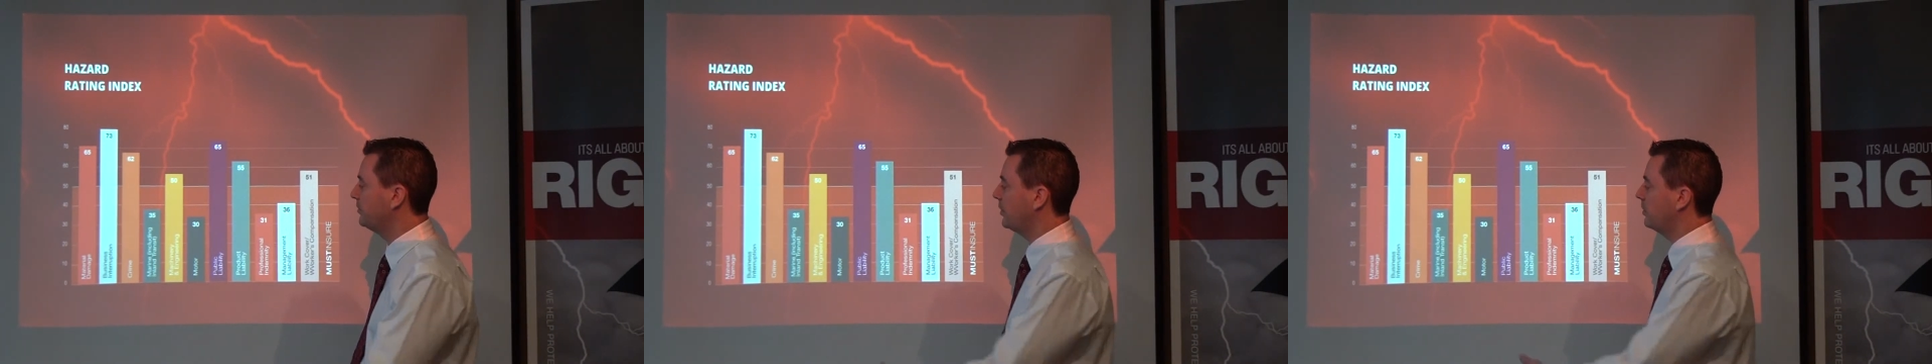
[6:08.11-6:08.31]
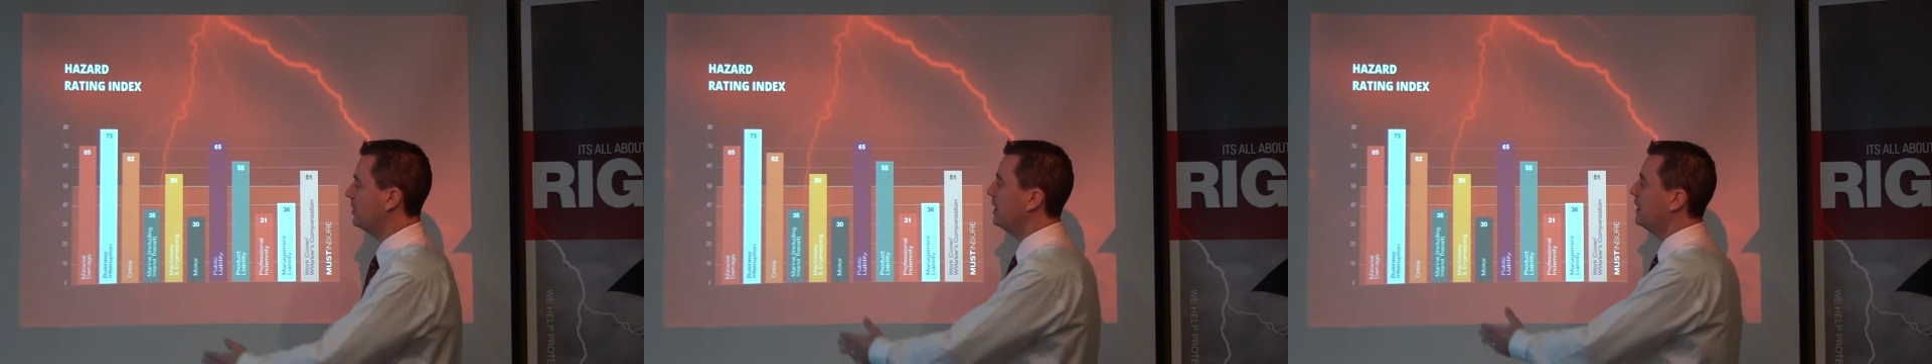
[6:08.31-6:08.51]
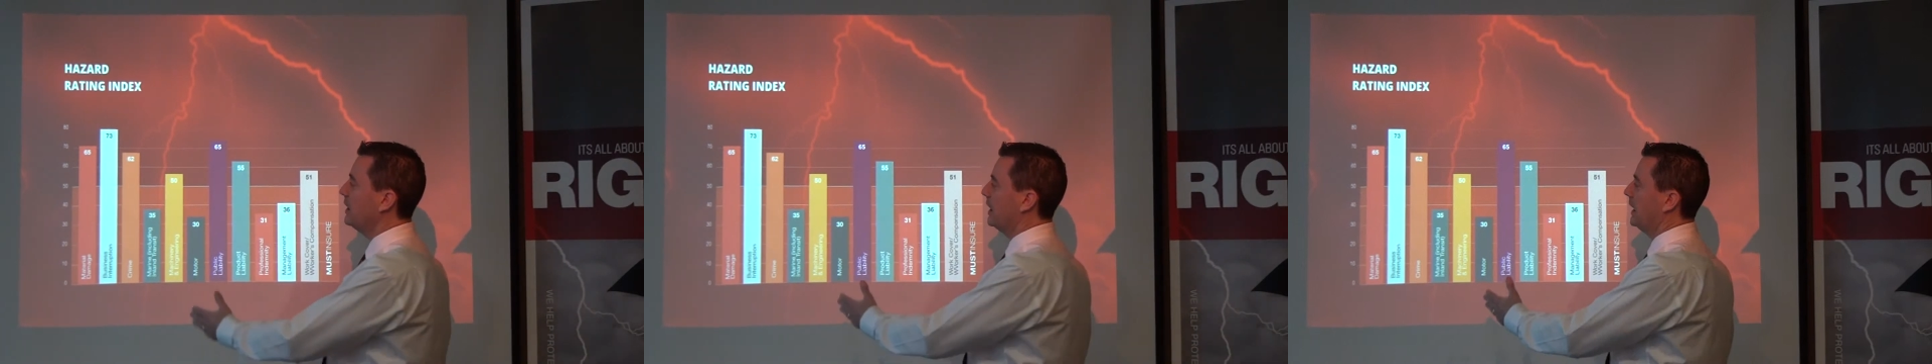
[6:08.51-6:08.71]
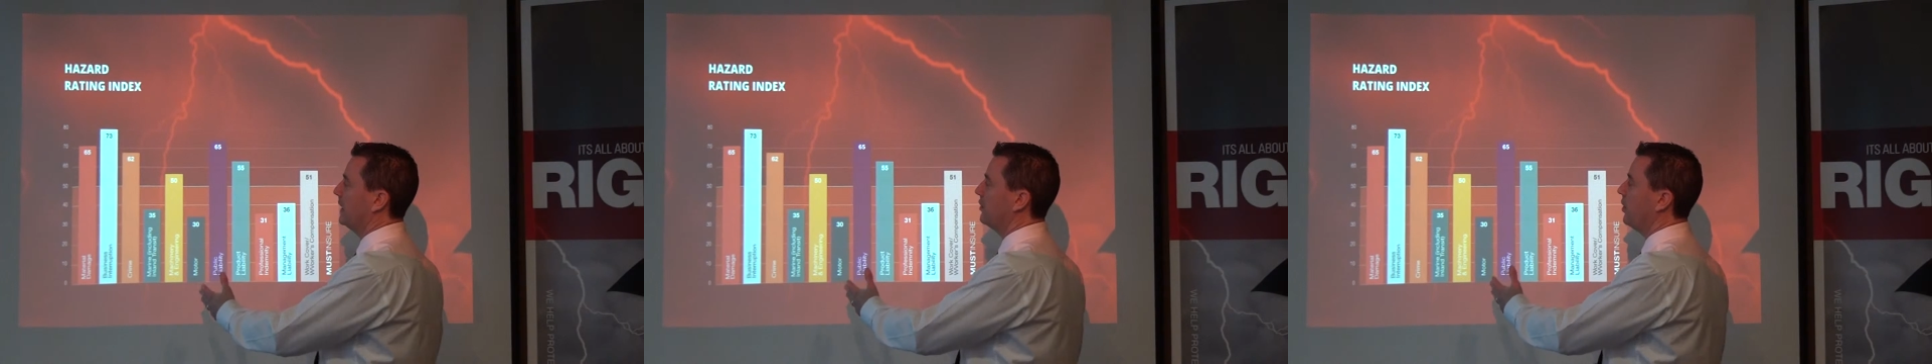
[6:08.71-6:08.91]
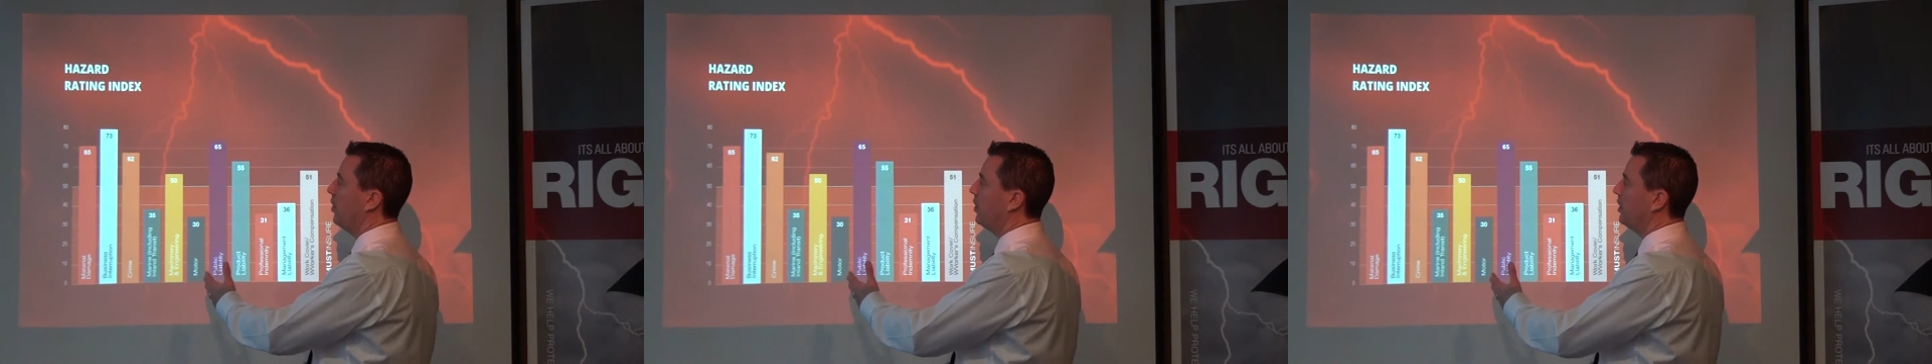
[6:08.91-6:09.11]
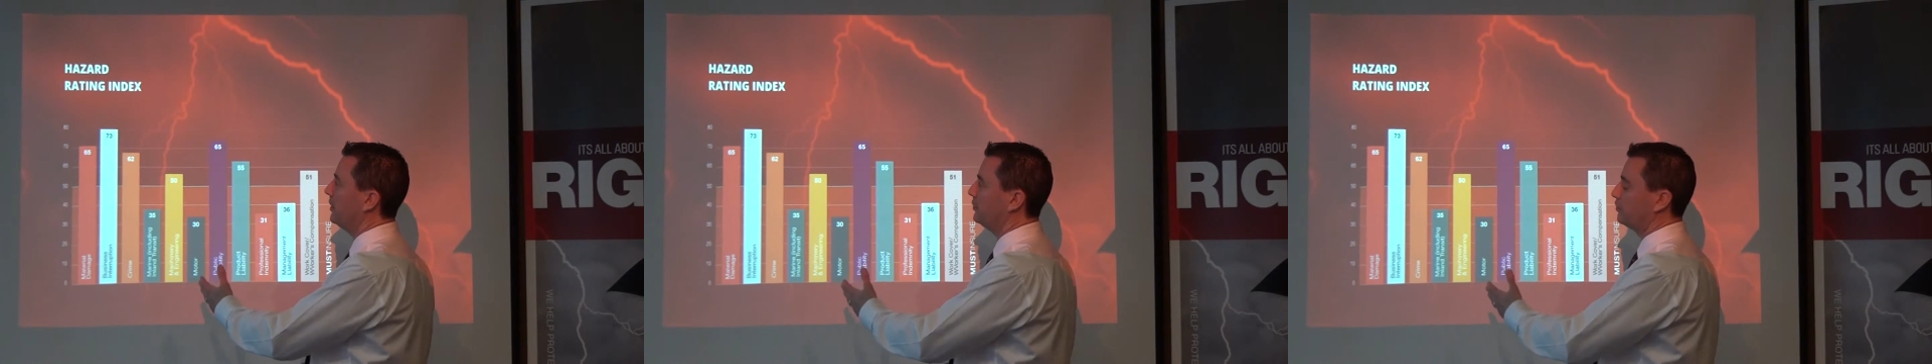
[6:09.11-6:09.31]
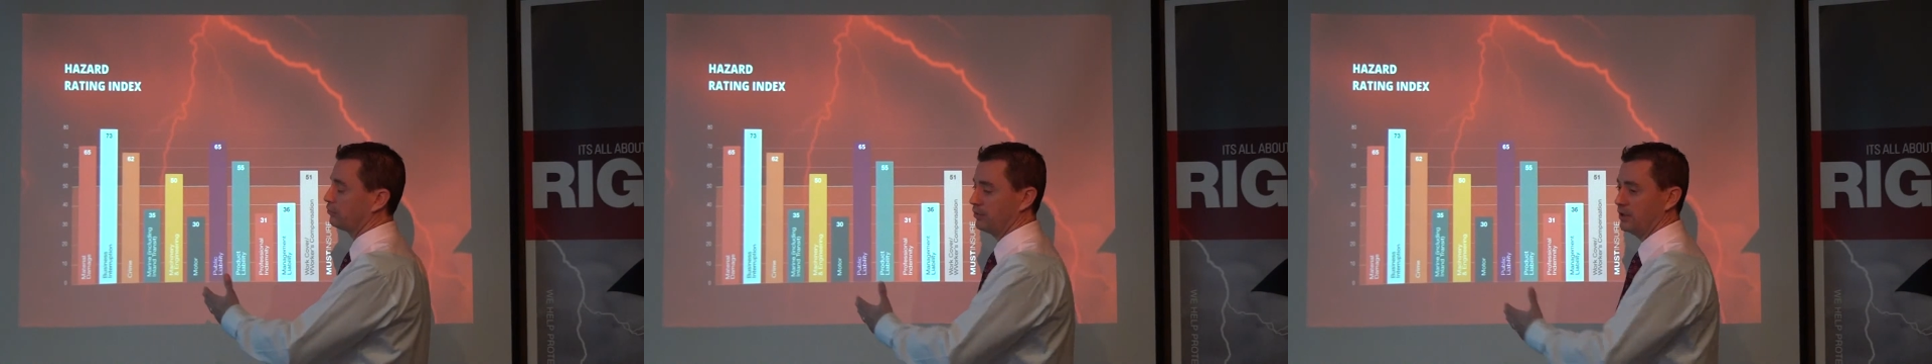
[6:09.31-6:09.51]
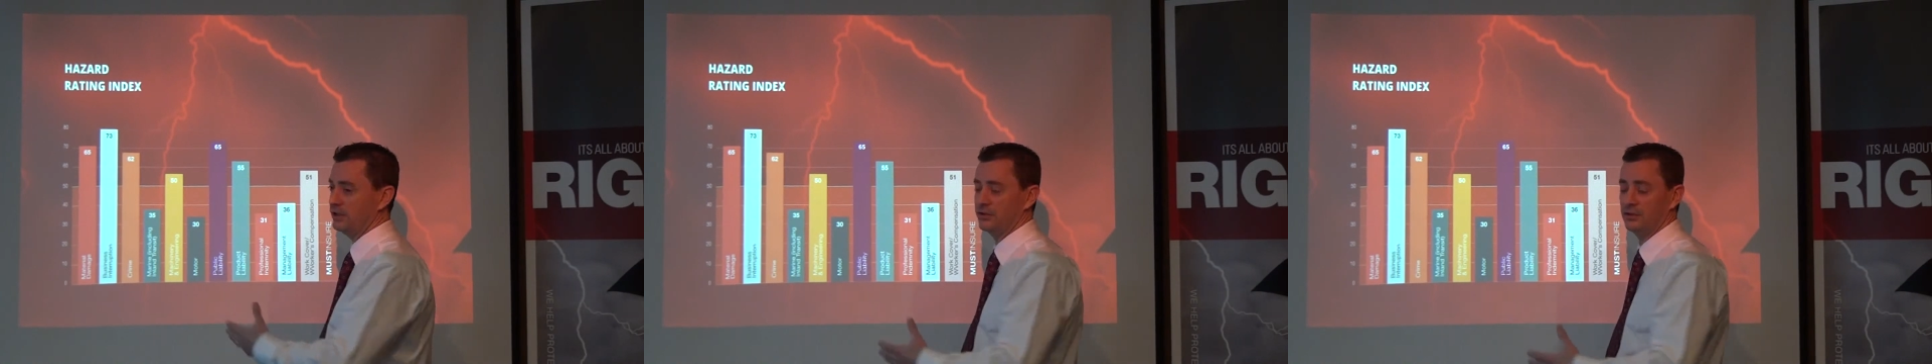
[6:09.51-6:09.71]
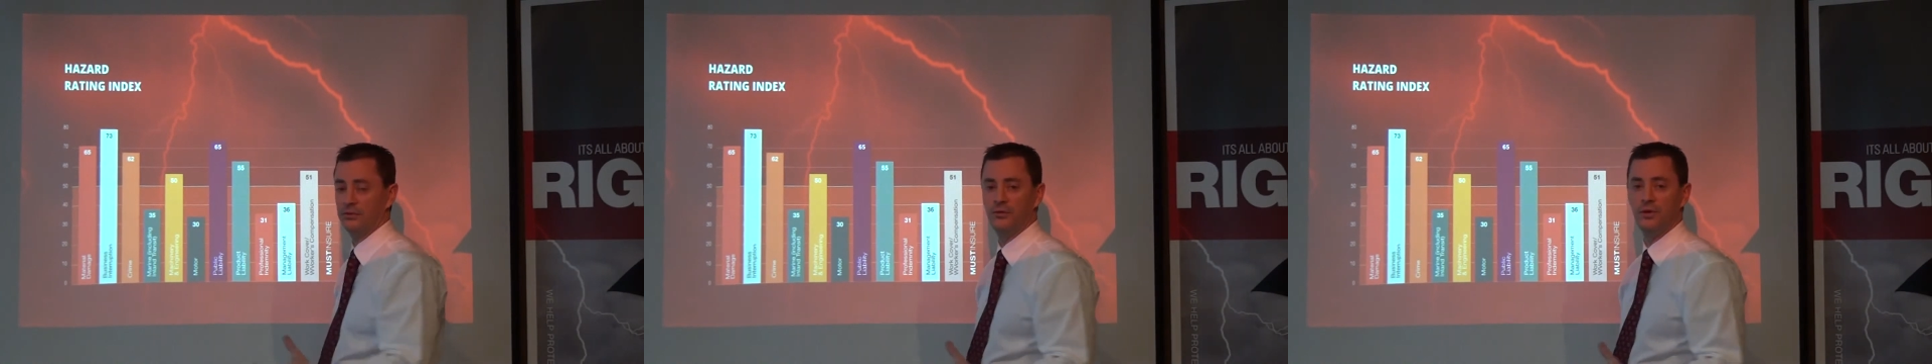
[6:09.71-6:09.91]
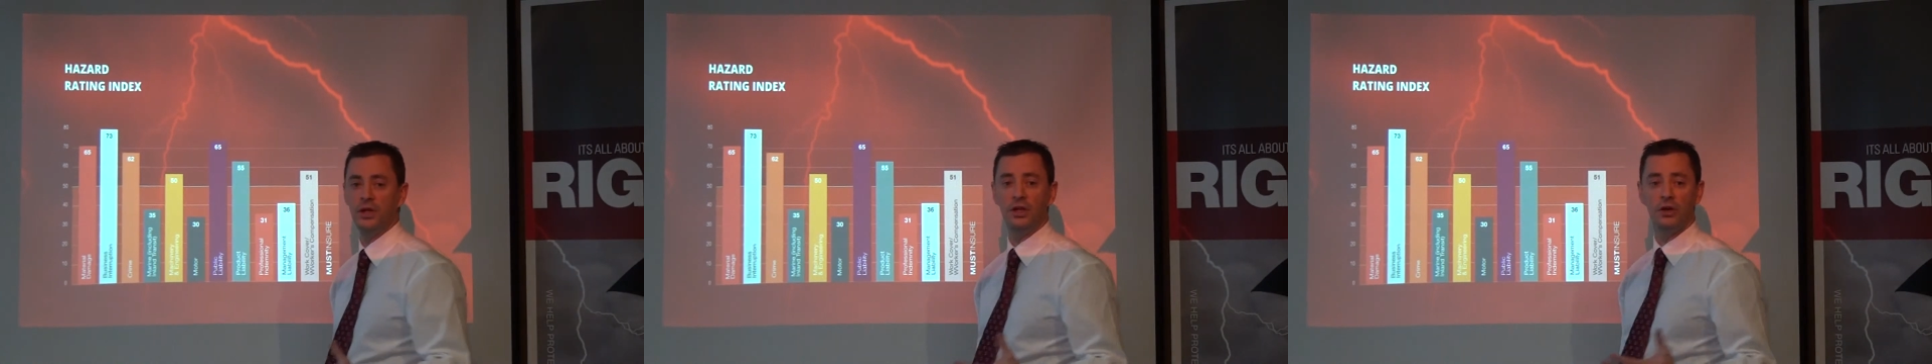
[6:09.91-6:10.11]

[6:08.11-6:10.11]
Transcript: So the highest risk for